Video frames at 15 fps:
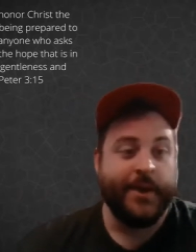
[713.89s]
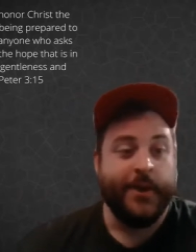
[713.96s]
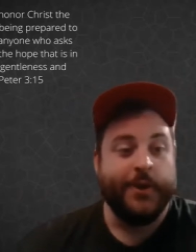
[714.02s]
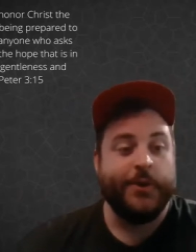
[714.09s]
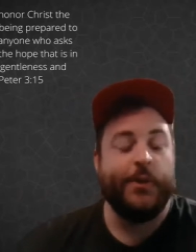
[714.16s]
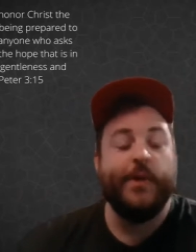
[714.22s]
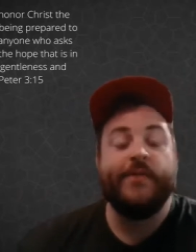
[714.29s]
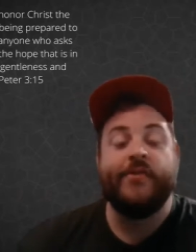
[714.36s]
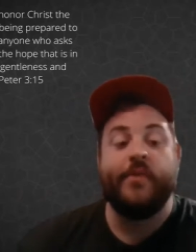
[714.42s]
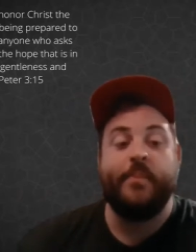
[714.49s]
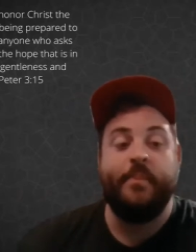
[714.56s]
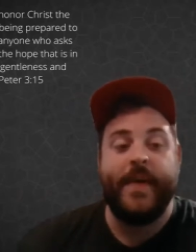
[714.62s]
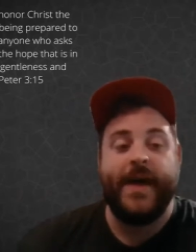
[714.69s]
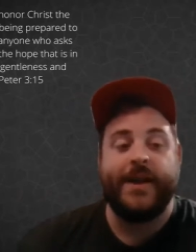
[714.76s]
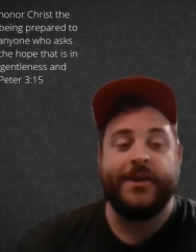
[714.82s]
You have a
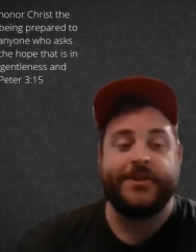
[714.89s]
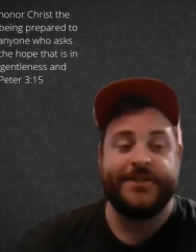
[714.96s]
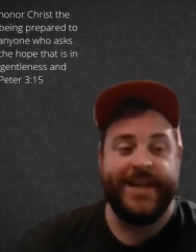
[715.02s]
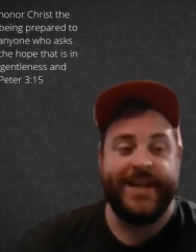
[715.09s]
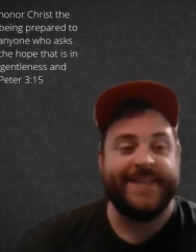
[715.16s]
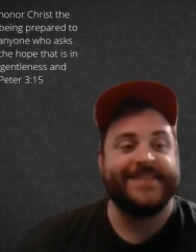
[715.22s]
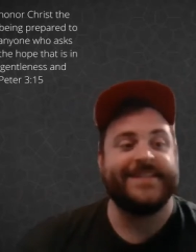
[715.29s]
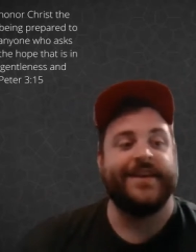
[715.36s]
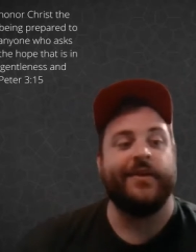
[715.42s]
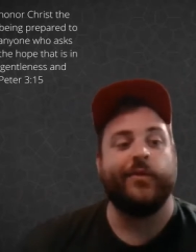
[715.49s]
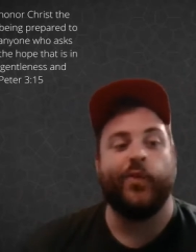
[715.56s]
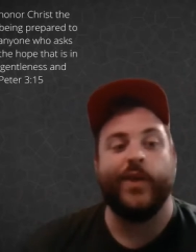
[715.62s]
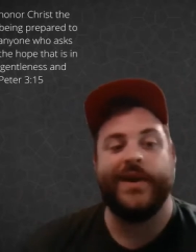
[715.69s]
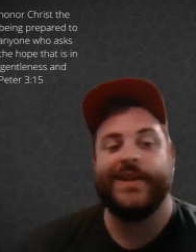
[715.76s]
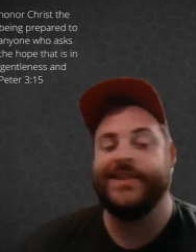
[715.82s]
better chance of
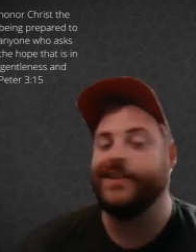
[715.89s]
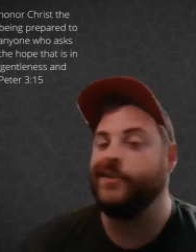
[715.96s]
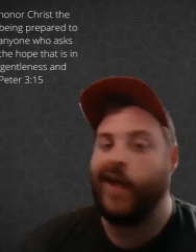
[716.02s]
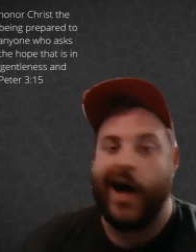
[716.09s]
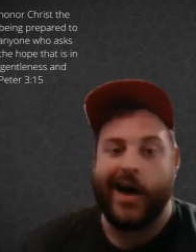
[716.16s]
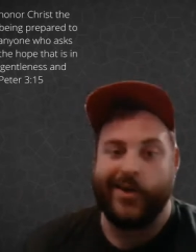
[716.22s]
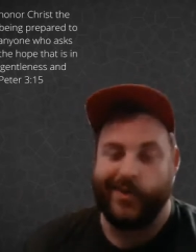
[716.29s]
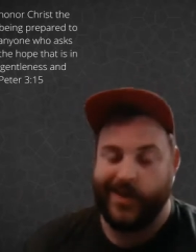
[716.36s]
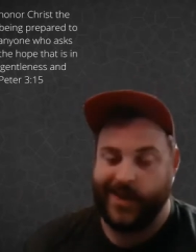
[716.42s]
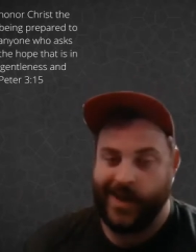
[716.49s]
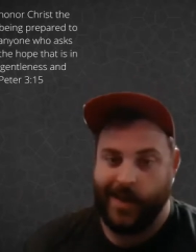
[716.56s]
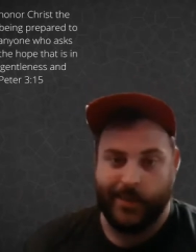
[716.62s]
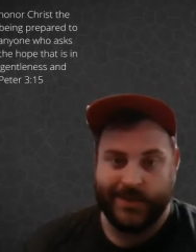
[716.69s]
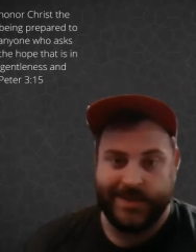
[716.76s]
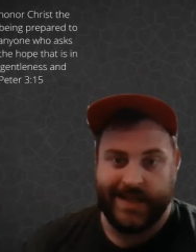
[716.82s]
winning the lottery a
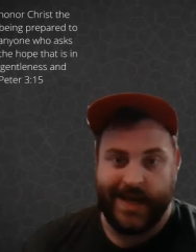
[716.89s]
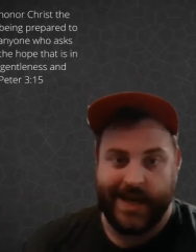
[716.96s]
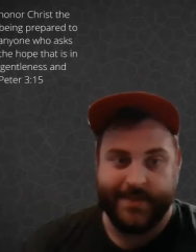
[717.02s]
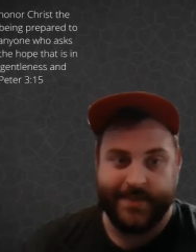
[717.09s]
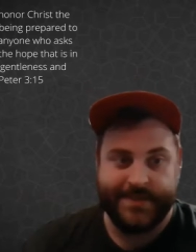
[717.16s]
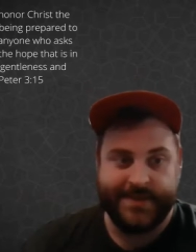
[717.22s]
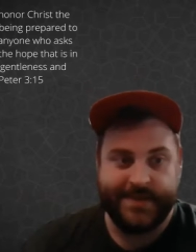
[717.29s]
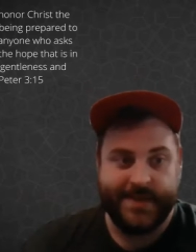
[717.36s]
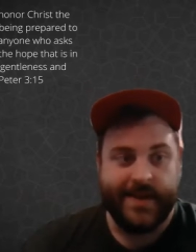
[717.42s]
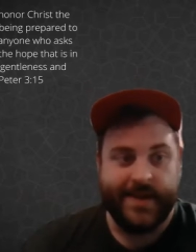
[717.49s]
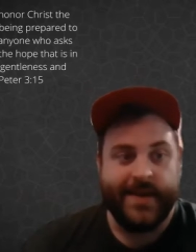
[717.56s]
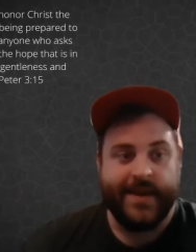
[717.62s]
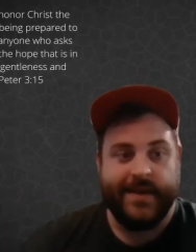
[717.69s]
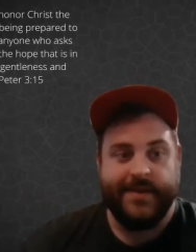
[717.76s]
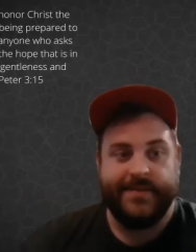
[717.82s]
couple times
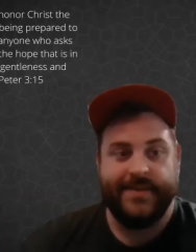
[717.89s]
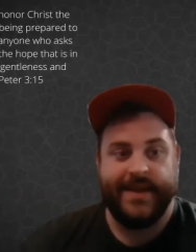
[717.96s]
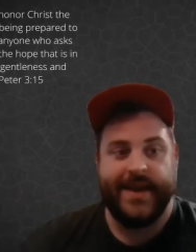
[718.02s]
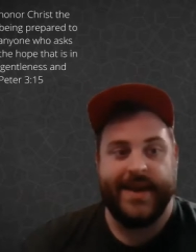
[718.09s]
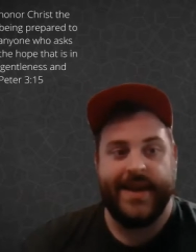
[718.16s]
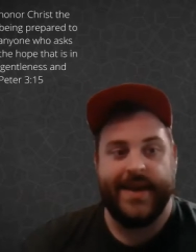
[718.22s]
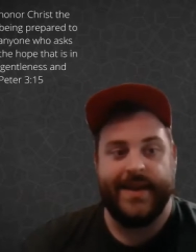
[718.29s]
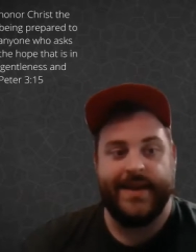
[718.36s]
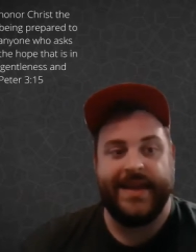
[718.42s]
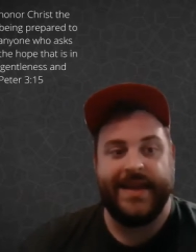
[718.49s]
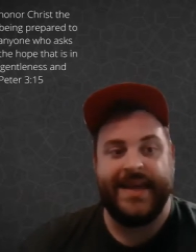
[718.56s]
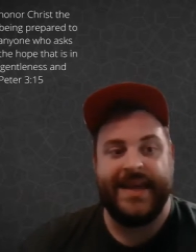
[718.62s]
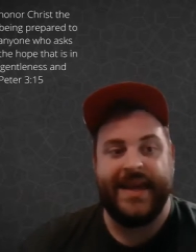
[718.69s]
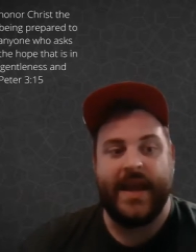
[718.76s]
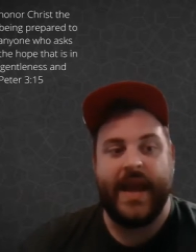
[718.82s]
than
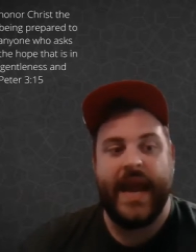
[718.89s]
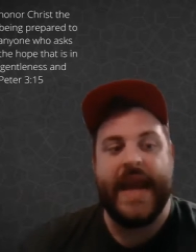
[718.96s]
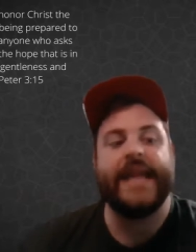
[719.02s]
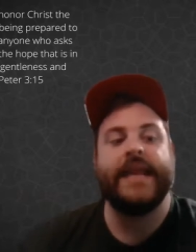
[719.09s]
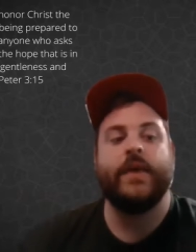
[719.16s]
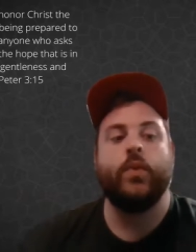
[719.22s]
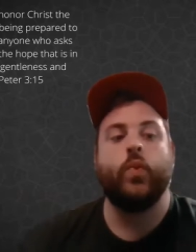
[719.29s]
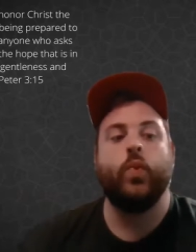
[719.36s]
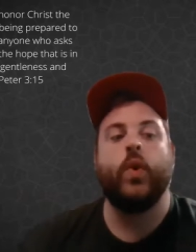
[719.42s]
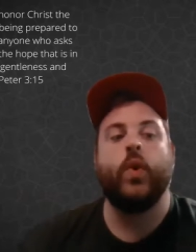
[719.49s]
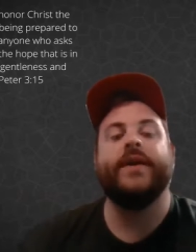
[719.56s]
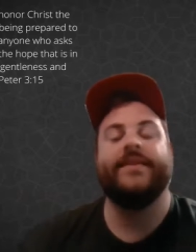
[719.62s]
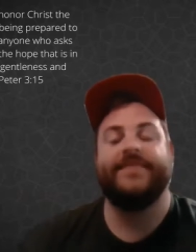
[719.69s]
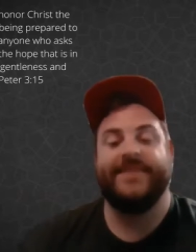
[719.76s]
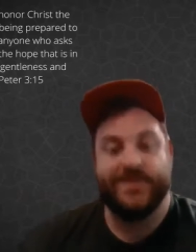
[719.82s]
any one
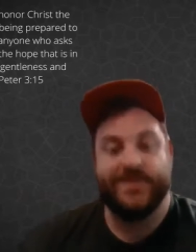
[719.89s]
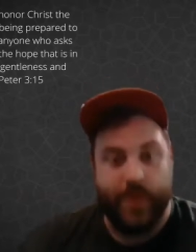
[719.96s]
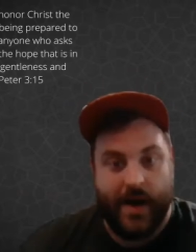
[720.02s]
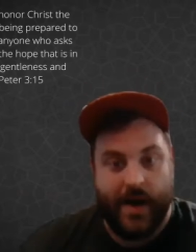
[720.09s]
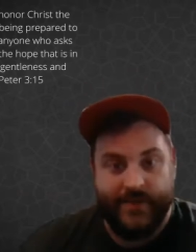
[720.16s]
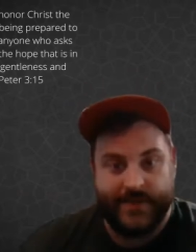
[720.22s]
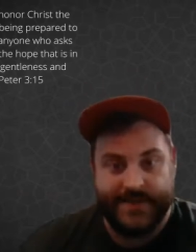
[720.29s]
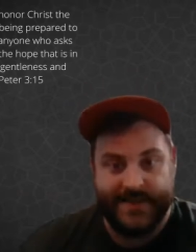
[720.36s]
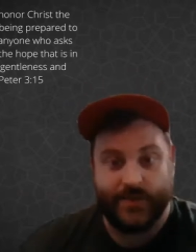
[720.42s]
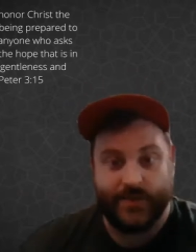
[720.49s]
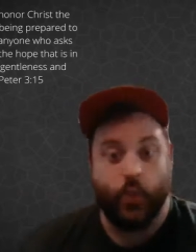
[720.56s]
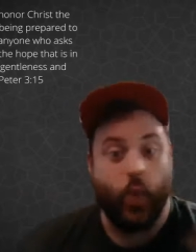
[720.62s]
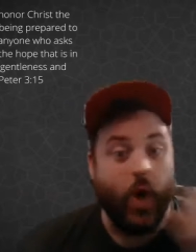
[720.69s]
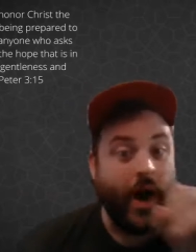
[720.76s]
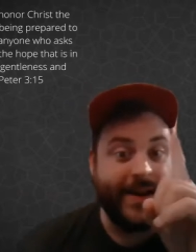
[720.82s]
of these prophecies.
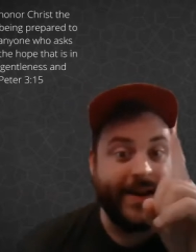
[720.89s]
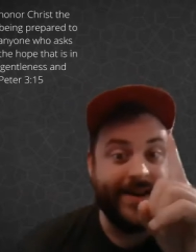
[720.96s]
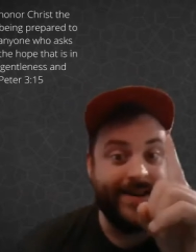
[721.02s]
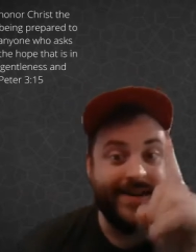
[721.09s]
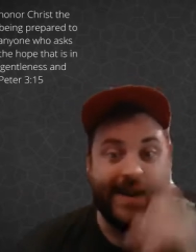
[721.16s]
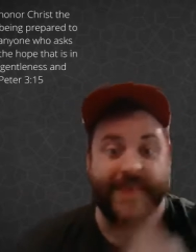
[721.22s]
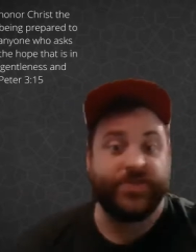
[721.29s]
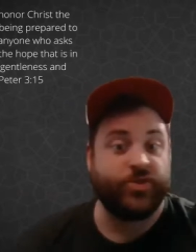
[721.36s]
One, not